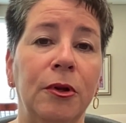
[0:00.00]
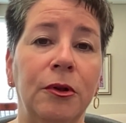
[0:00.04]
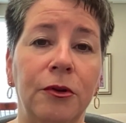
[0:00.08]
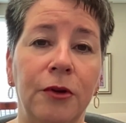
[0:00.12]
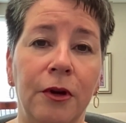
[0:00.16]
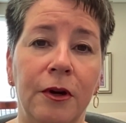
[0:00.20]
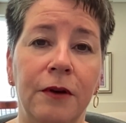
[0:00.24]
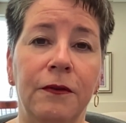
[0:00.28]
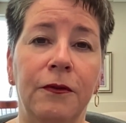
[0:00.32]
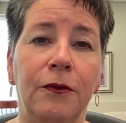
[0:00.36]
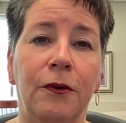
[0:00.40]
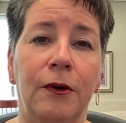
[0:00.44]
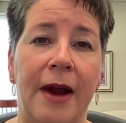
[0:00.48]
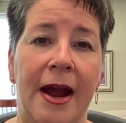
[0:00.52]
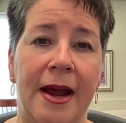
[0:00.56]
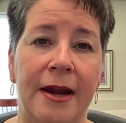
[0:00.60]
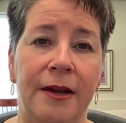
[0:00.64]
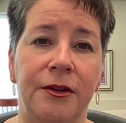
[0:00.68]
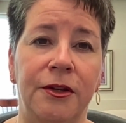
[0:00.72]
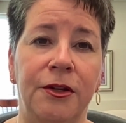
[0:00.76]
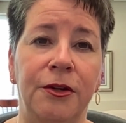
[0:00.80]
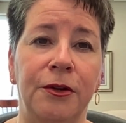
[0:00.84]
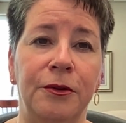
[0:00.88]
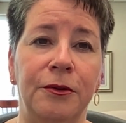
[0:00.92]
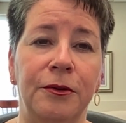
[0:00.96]
look of
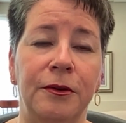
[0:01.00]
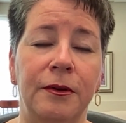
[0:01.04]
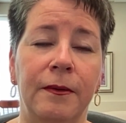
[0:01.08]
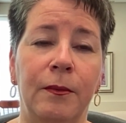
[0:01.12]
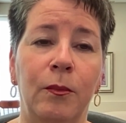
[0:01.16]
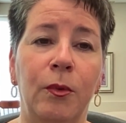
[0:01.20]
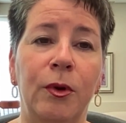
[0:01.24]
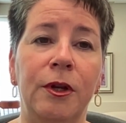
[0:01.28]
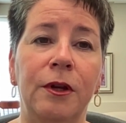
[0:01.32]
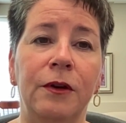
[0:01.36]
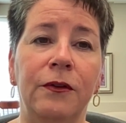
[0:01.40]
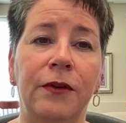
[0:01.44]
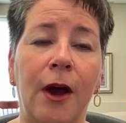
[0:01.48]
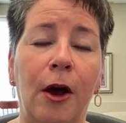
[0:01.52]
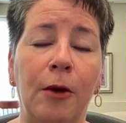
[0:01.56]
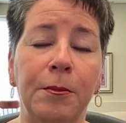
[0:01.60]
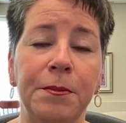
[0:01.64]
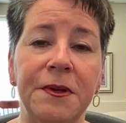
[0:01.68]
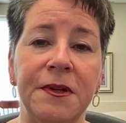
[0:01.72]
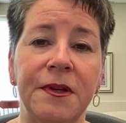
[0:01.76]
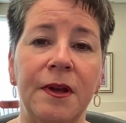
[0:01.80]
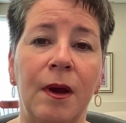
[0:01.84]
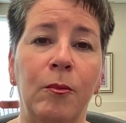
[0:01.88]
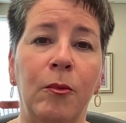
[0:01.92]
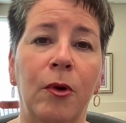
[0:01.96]
gratitude when you've helped
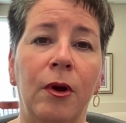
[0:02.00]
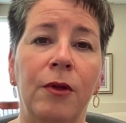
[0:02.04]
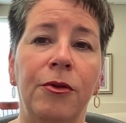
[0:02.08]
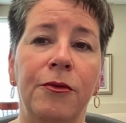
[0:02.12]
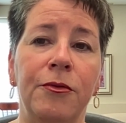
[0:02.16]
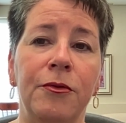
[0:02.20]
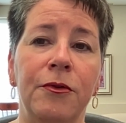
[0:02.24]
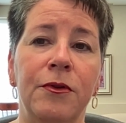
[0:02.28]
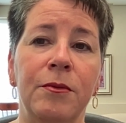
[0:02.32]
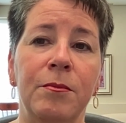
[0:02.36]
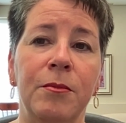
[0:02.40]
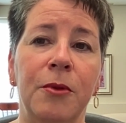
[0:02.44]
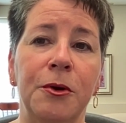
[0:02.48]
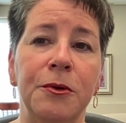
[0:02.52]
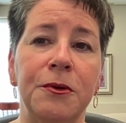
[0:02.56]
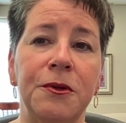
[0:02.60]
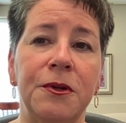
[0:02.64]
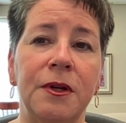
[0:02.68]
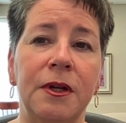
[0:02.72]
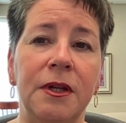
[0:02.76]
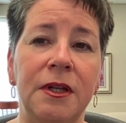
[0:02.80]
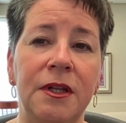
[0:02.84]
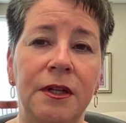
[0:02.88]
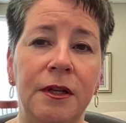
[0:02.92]
someone through the most